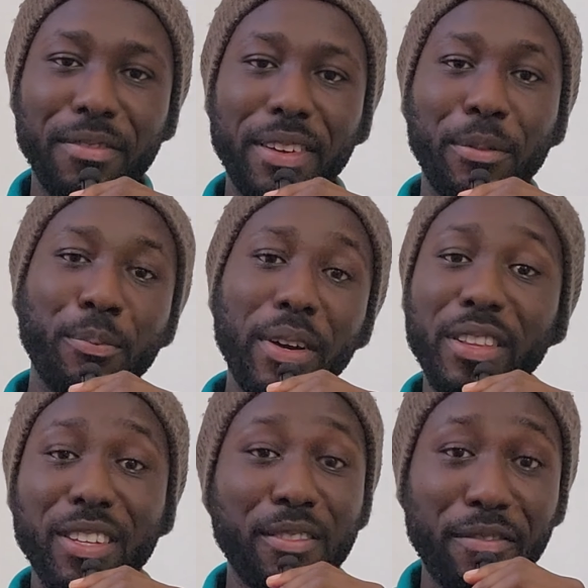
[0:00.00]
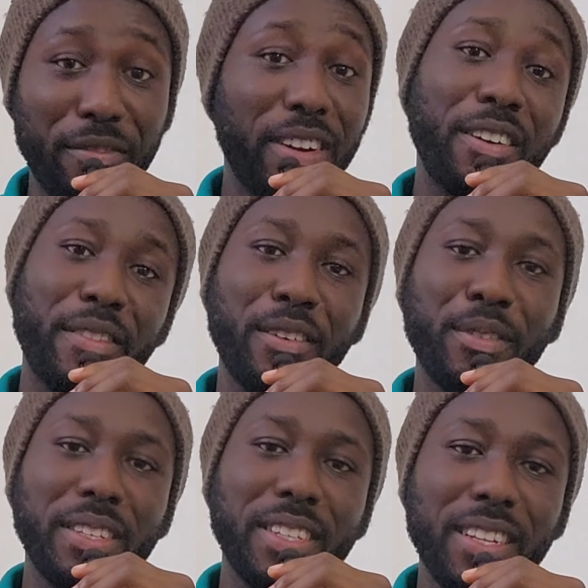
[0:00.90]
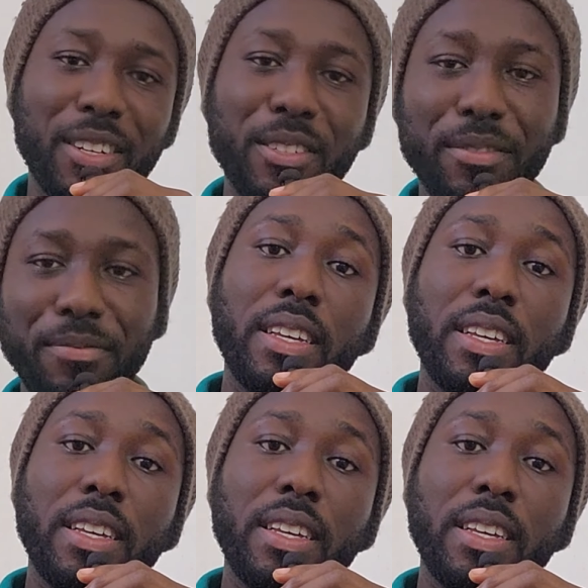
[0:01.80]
I mean, Python is very, very versatile.